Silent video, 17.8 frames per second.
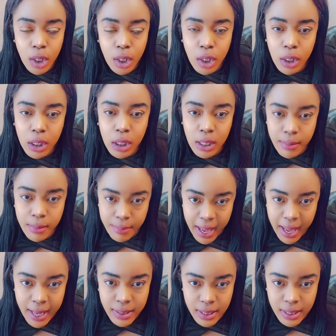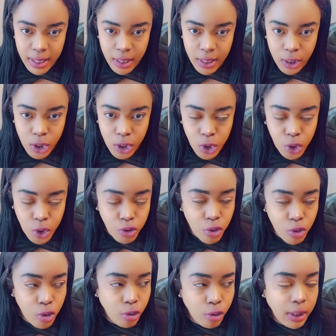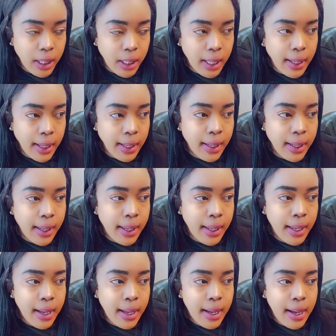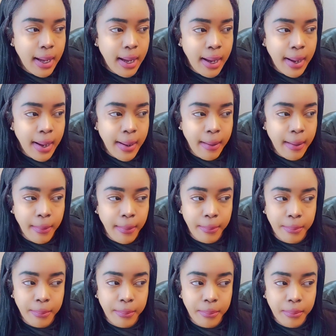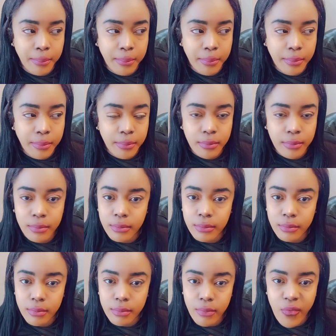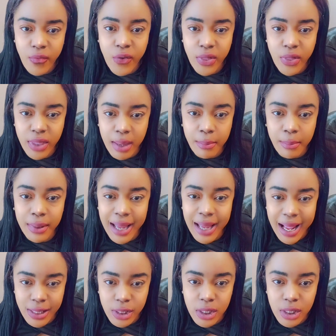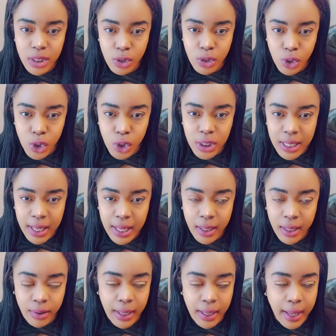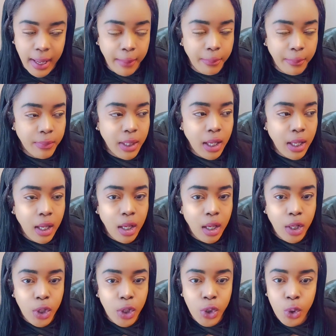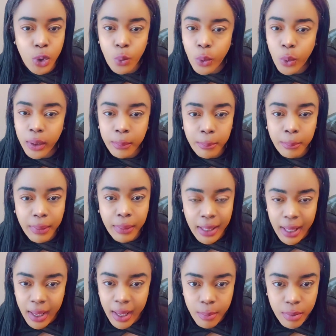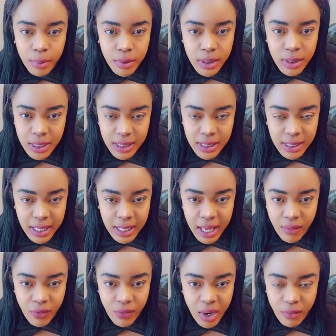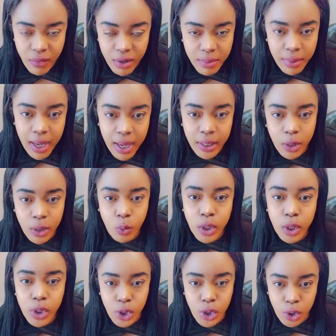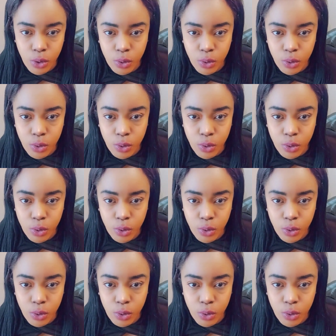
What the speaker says: commanding and controlling for them not to say your name. you wouldn't be able to save everybody with you